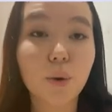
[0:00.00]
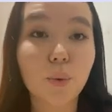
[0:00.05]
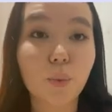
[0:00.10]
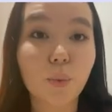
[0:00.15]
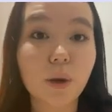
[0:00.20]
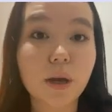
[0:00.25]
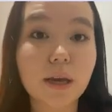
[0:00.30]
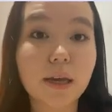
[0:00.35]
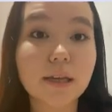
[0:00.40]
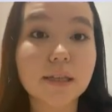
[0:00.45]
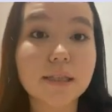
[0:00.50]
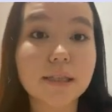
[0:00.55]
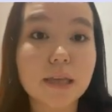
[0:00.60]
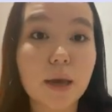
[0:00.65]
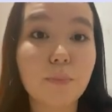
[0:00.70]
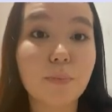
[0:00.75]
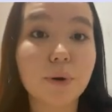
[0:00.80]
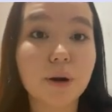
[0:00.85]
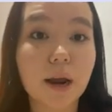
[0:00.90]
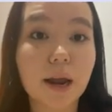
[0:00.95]
We
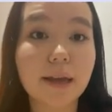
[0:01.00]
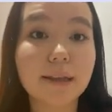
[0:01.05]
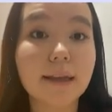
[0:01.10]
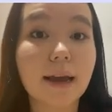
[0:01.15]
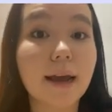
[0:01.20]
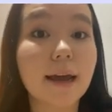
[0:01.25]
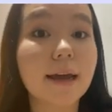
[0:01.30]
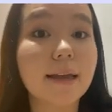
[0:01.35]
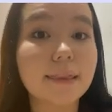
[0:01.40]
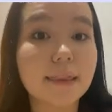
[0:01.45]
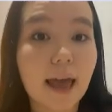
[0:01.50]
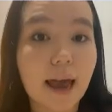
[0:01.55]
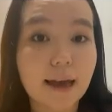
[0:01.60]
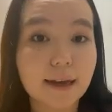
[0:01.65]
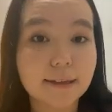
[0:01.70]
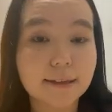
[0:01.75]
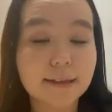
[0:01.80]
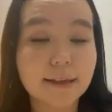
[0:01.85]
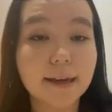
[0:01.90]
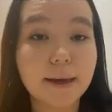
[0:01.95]
separate and
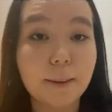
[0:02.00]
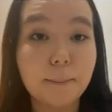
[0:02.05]
connect,